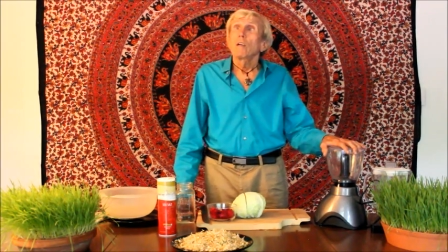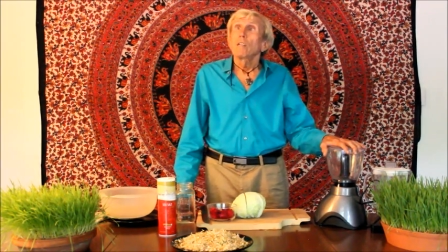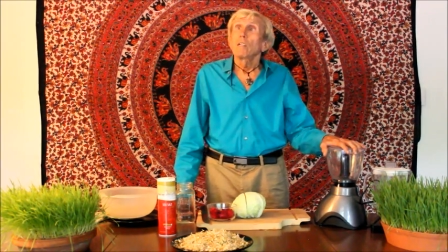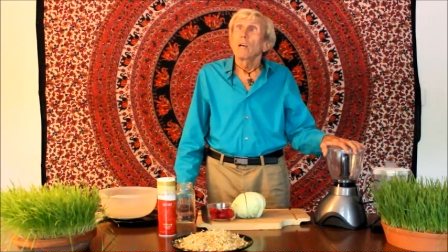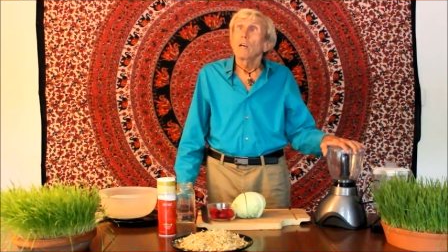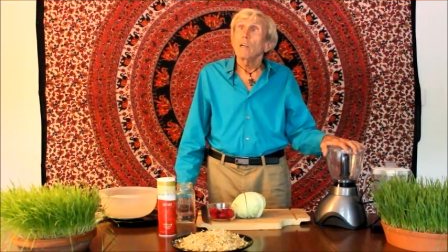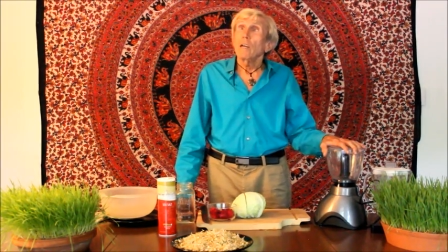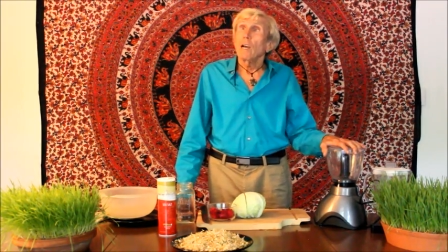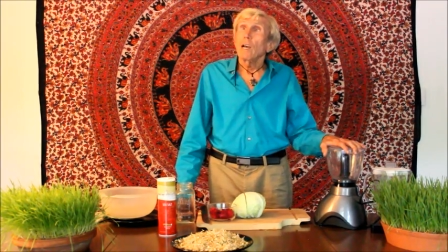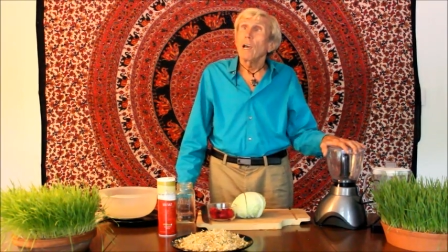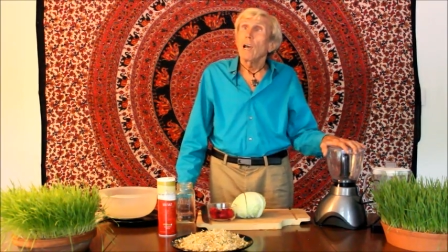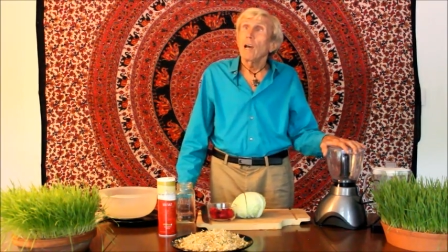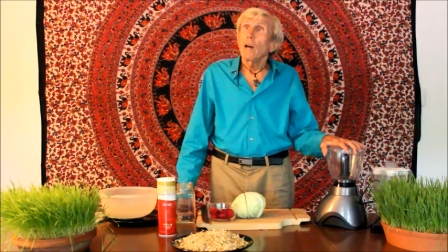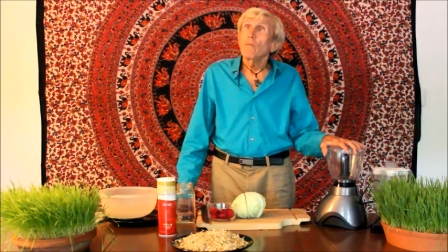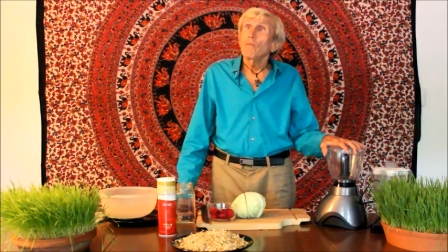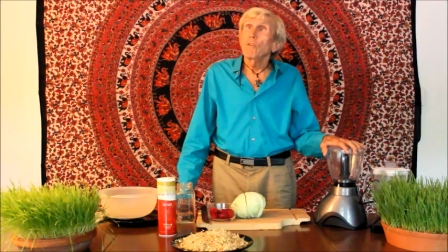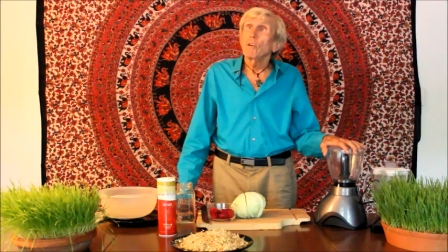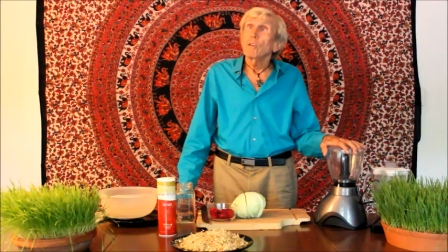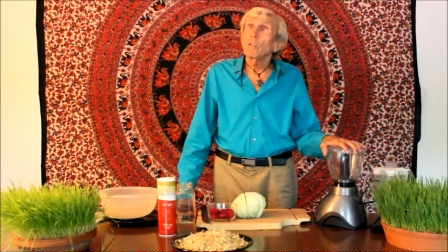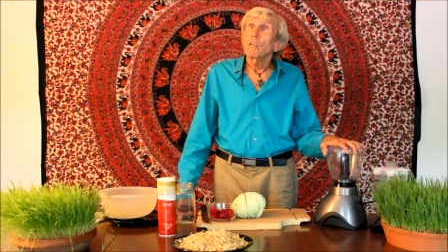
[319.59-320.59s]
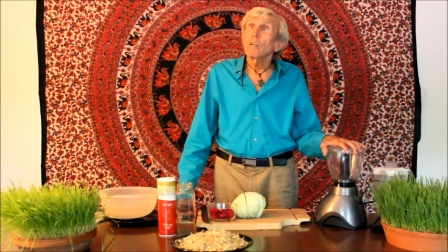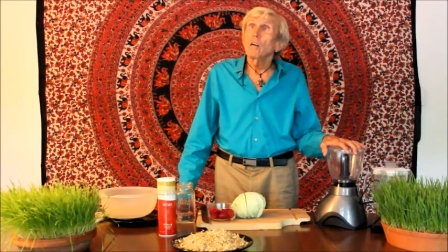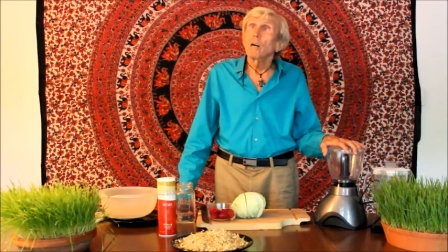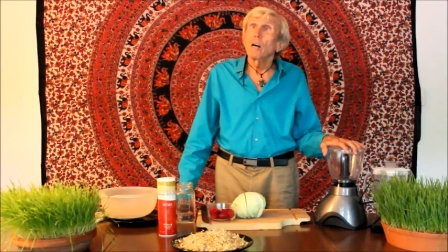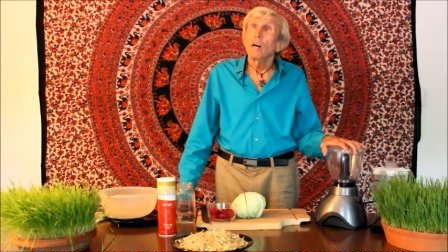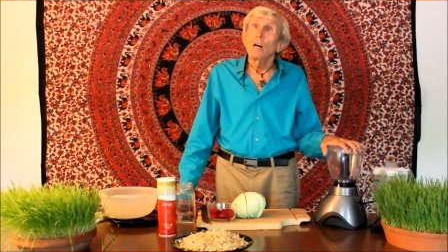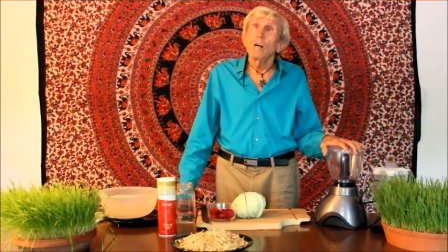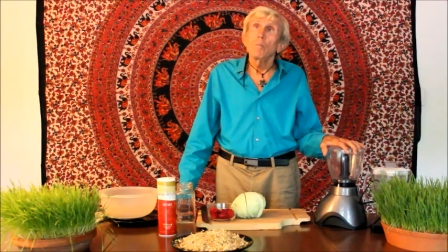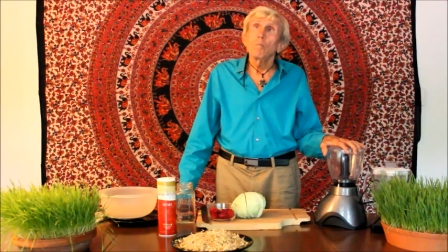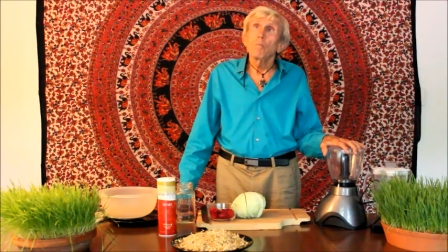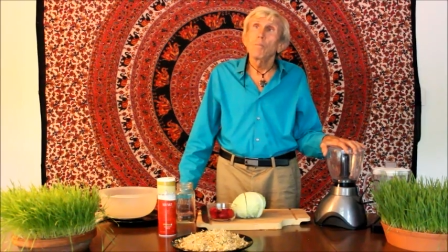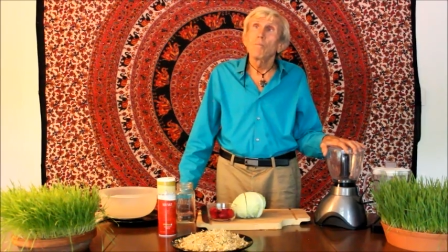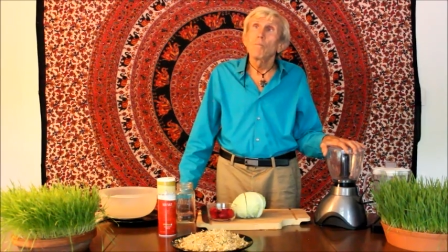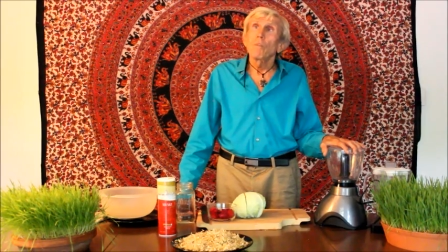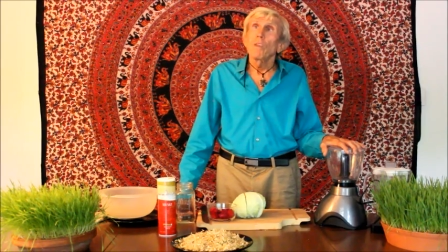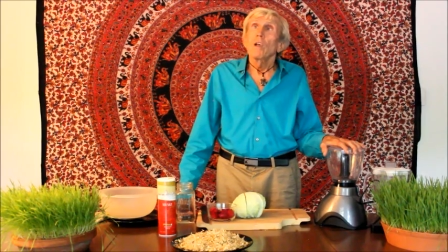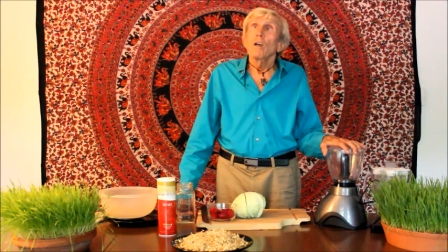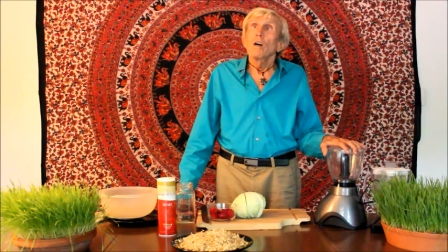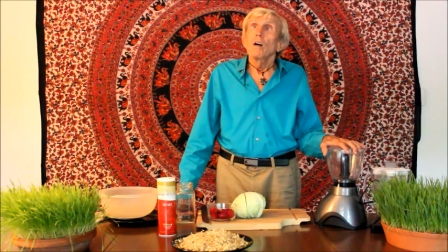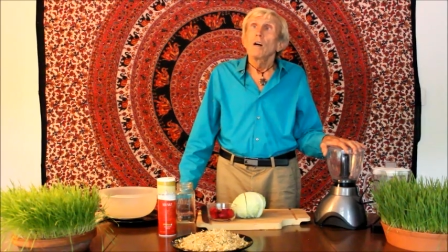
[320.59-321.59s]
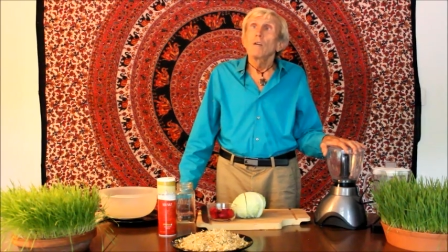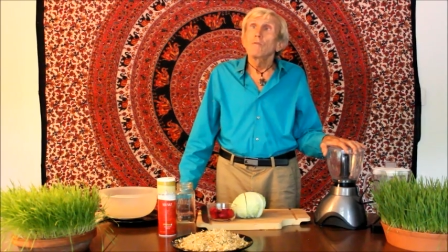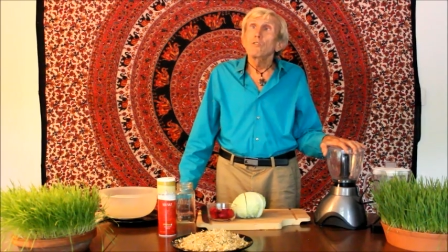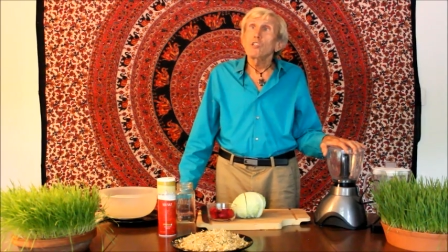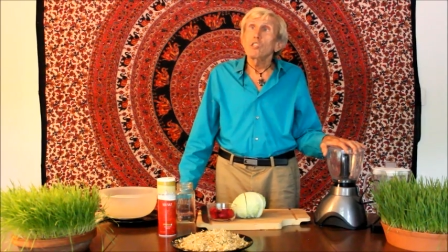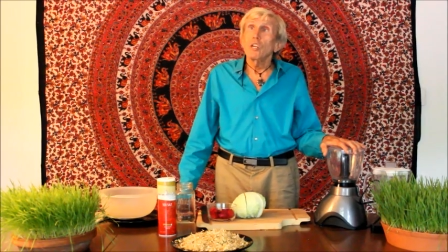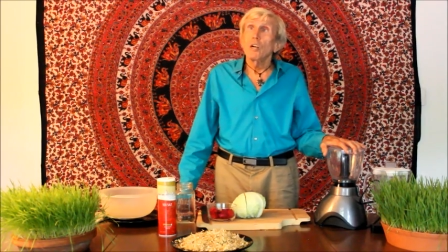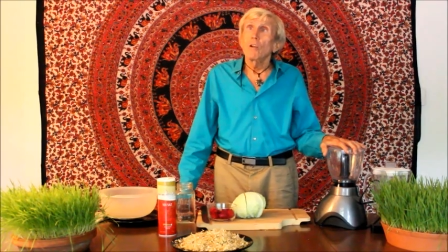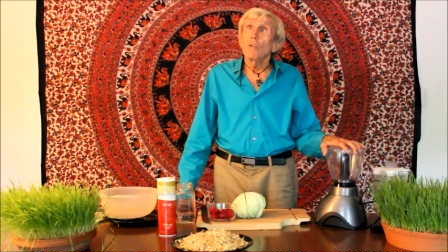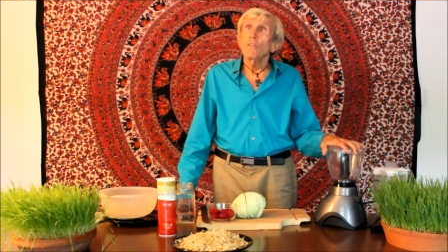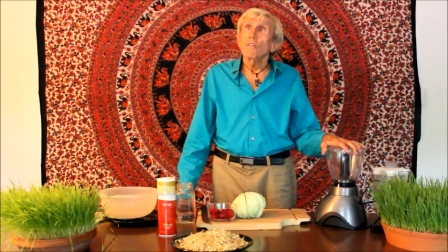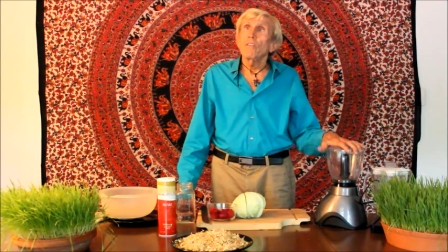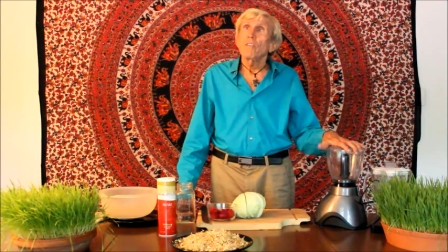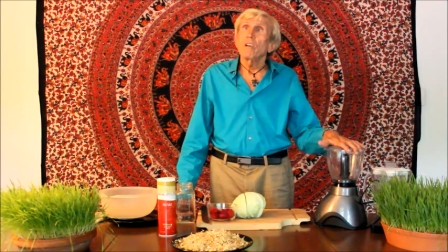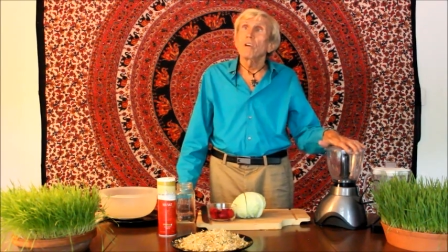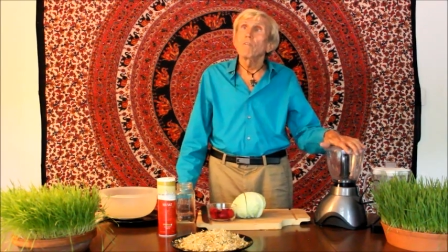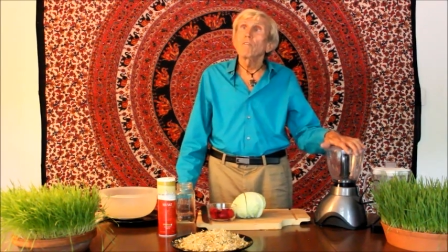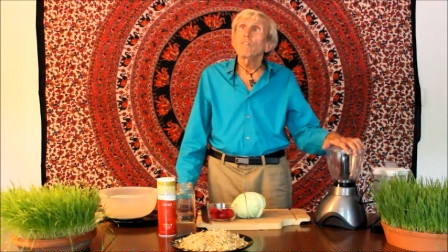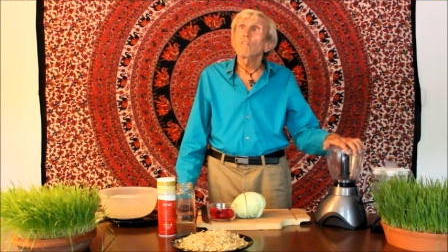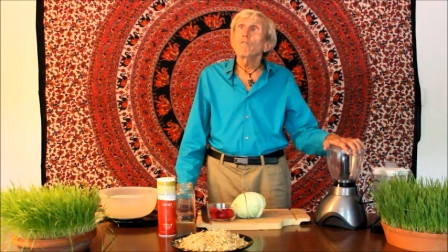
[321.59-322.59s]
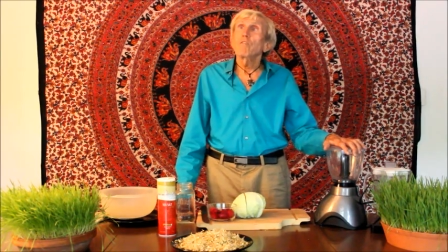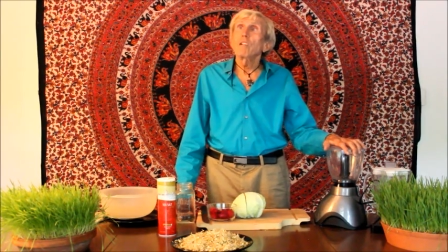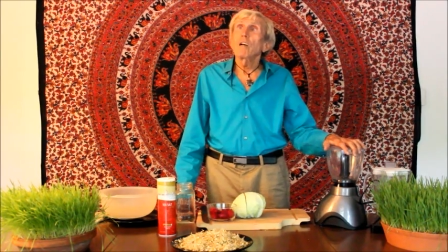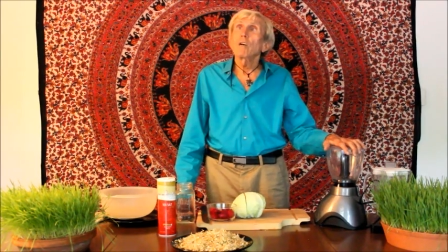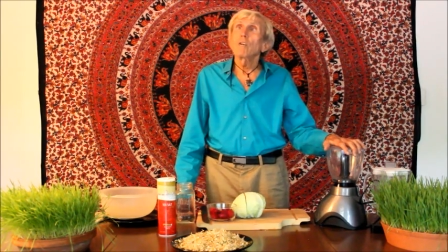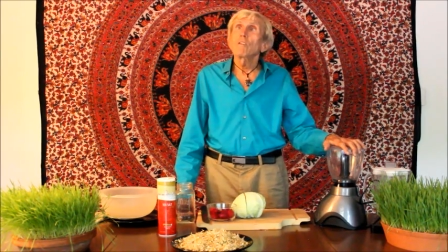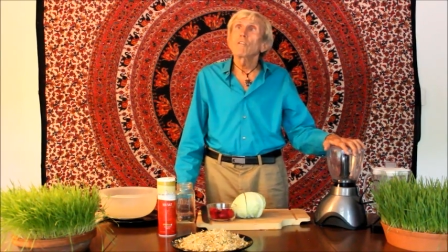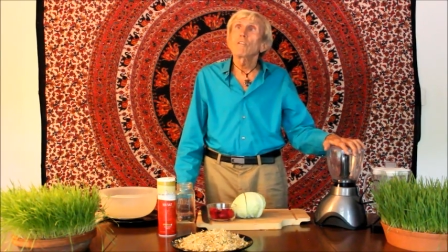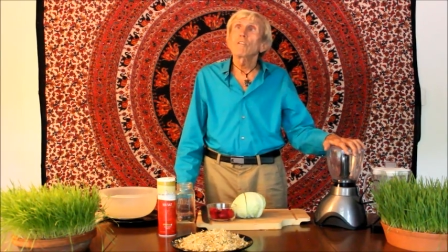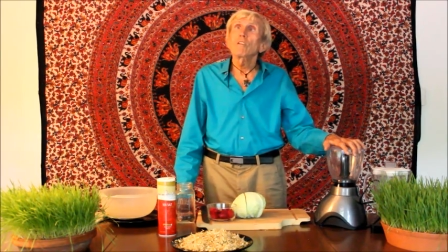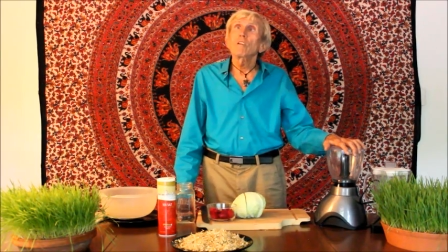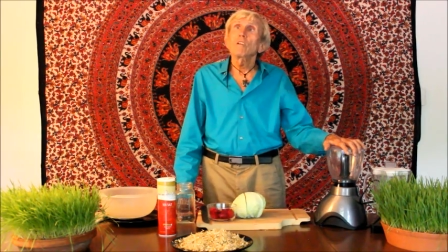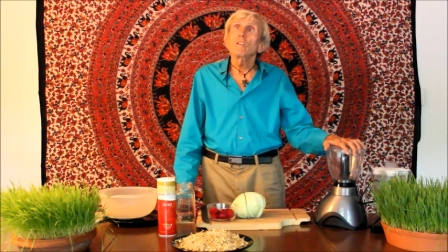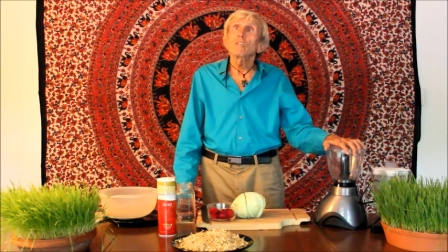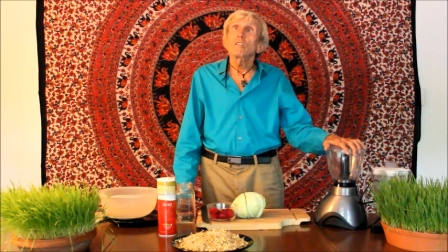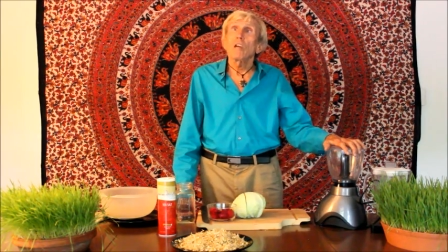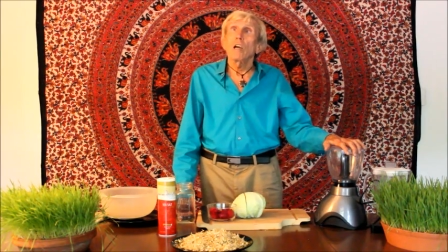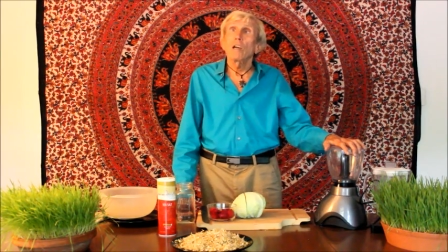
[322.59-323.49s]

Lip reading: like a half a cup of shelled sunflower seeds